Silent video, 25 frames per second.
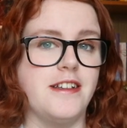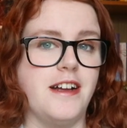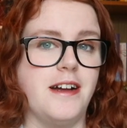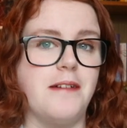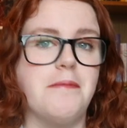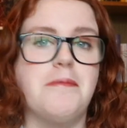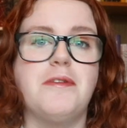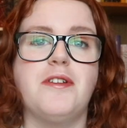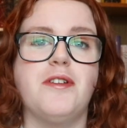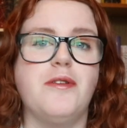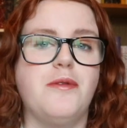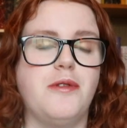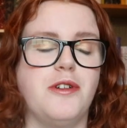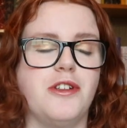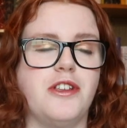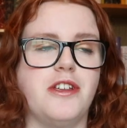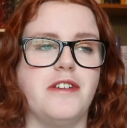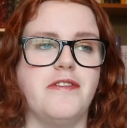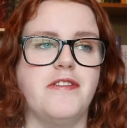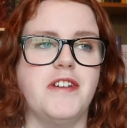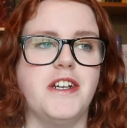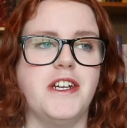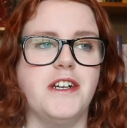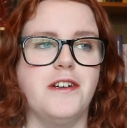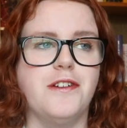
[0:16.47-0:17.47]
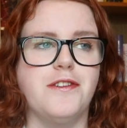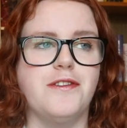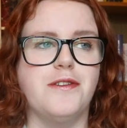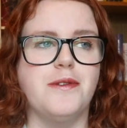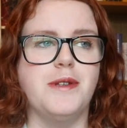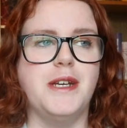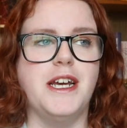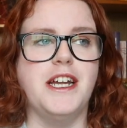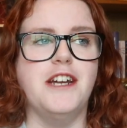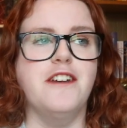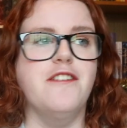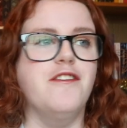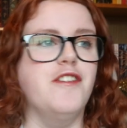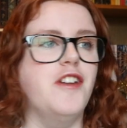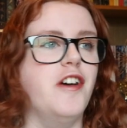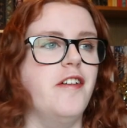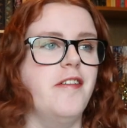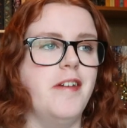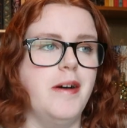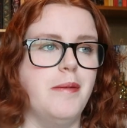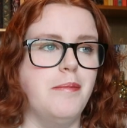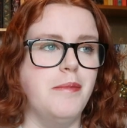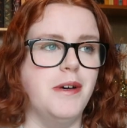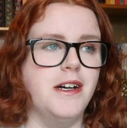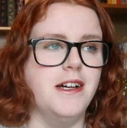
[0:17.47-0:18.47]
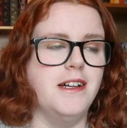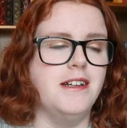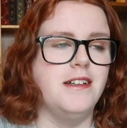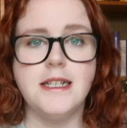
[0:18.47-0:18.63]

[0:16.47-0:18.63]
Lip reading: I'm still watching videos from the end of November.